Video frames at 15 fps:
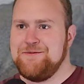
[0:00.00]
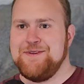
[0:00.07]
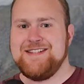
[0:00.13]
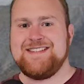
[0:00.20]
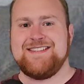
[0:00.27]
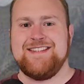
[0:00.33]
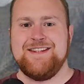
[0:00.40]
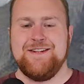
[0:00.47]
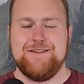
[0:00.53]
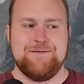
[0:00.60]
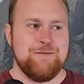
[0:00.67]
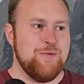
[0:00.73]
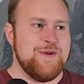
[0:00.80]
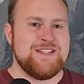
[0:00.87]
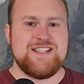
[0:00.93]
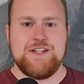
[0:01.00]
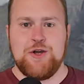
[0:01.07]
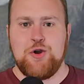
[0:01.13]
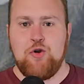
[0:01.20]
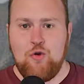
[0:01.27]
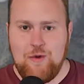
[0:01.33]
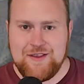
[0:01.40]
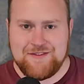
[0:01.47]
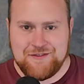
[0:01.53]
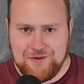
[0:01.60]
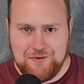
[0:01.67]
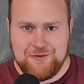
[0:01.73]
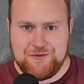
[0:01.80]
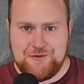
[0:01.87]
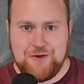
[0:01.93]
We see the
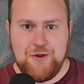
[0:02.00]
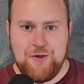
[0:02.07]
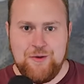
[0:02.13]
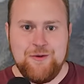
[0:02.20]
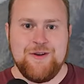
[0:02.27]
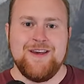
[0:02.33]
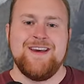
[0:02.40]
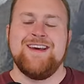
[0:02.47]
crystals, dude.